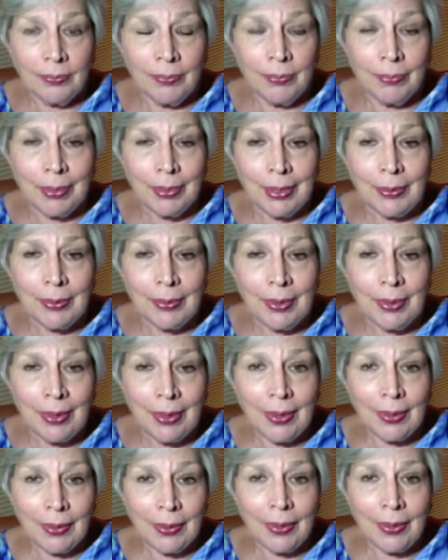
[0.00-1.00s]
But
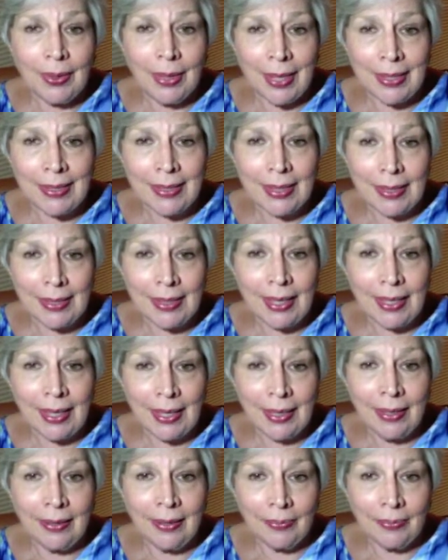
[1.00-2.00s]
as I
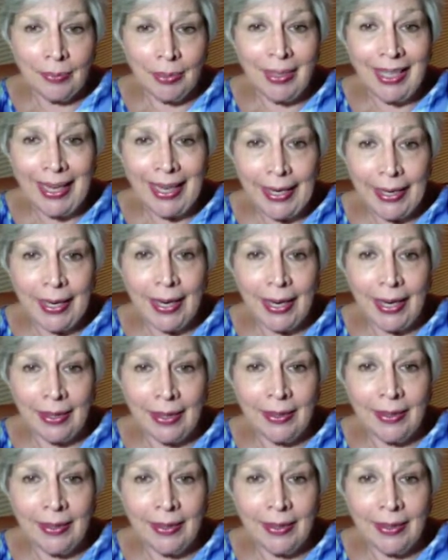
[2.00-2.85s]
say, plan ahead.